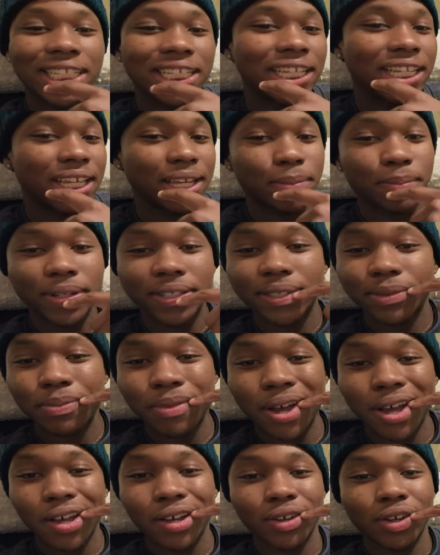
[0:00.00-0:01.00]
Look at my
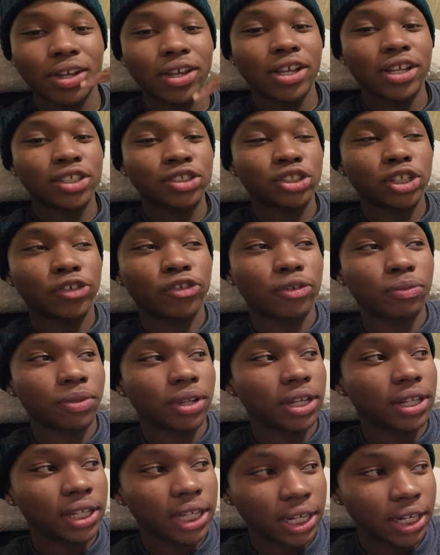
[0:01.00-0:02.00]
smile straight from the
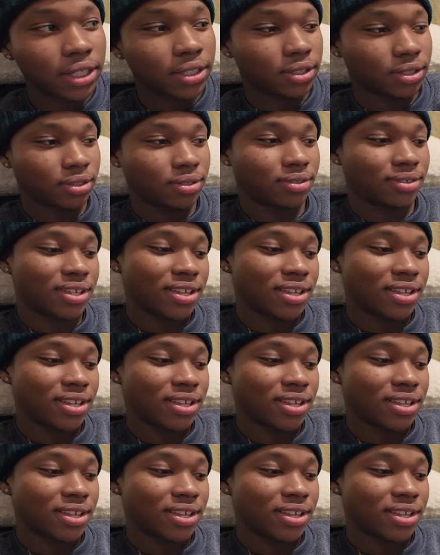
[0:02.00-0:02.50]
dentist.